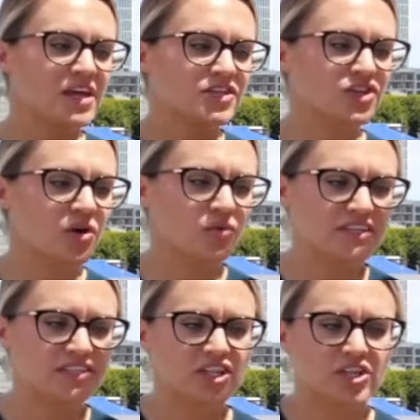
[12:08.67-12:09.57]
So
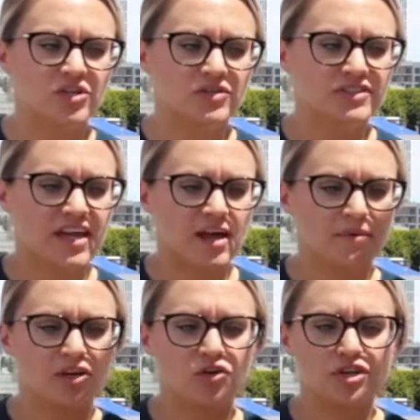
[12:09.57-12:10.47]
this includes
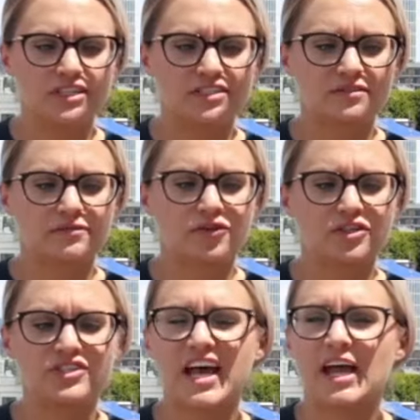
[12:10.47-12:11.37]
increased
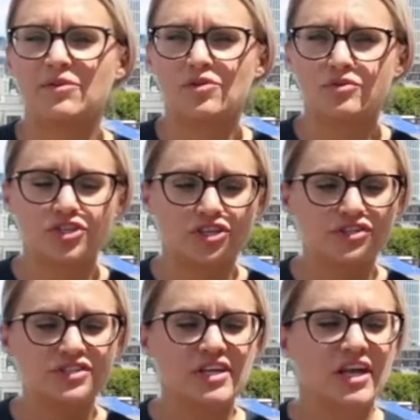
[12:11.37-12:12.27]
first-time
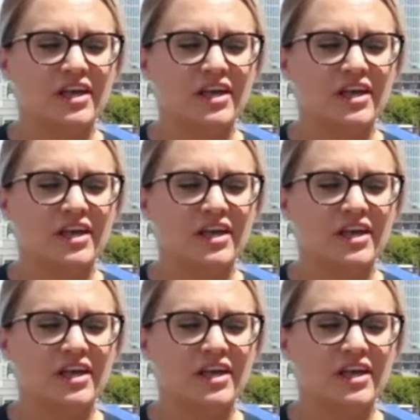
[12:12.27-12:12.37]
users